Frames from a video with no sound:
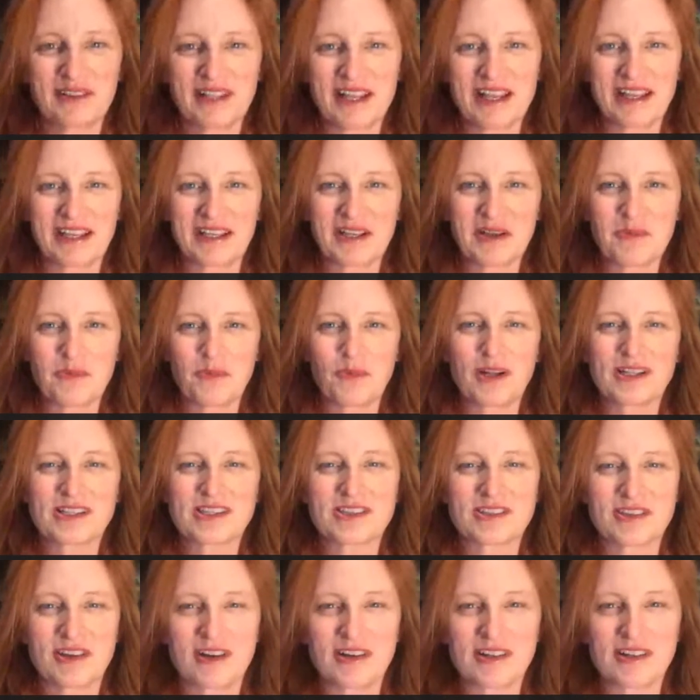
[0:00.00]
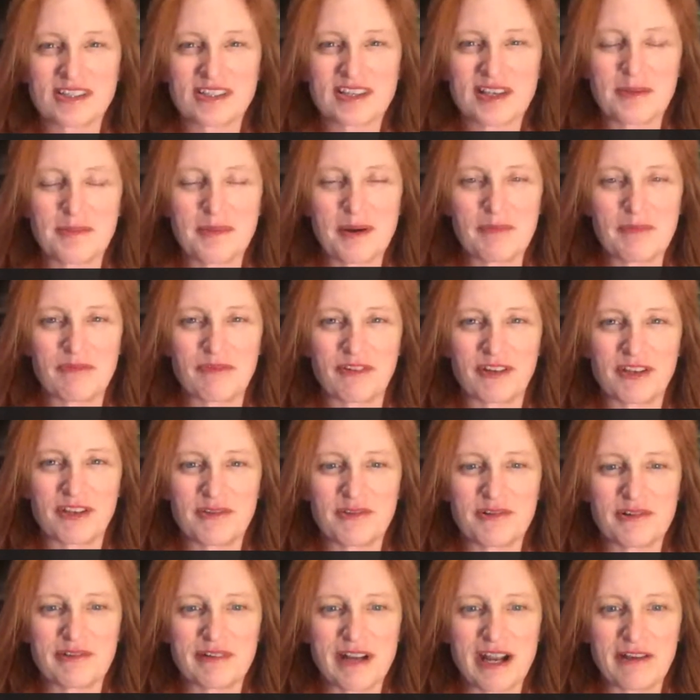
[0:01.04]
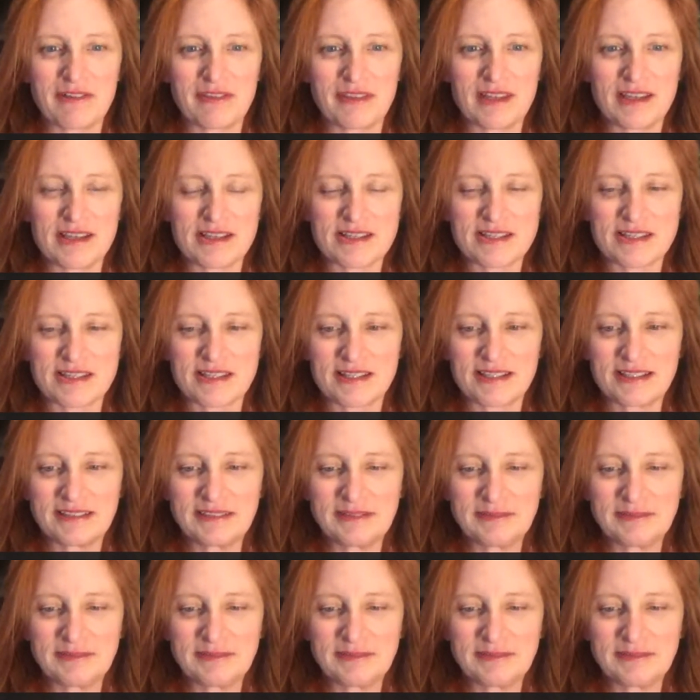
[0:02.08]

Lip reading: like, what songs come up for you around this.